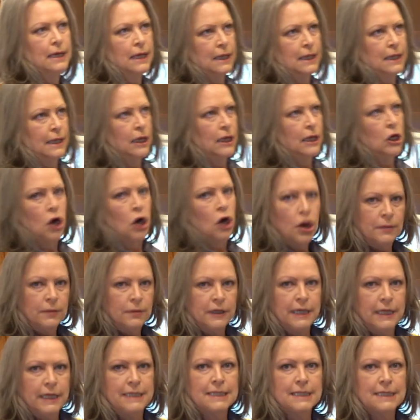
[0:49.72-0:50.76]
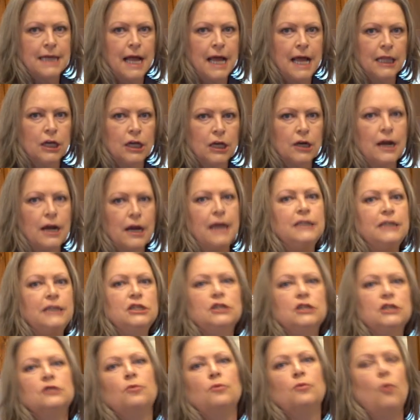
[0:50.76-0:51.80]
like caramelized color. I
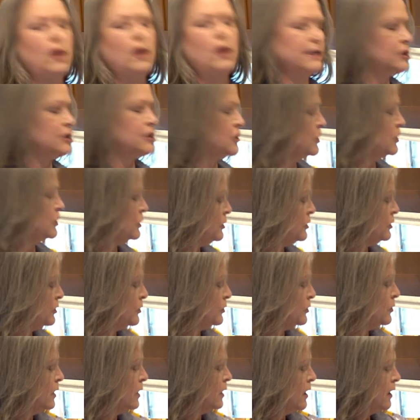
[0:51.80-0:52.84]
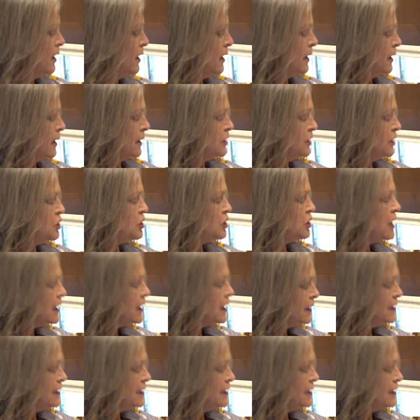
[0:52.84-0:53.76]
just want to gently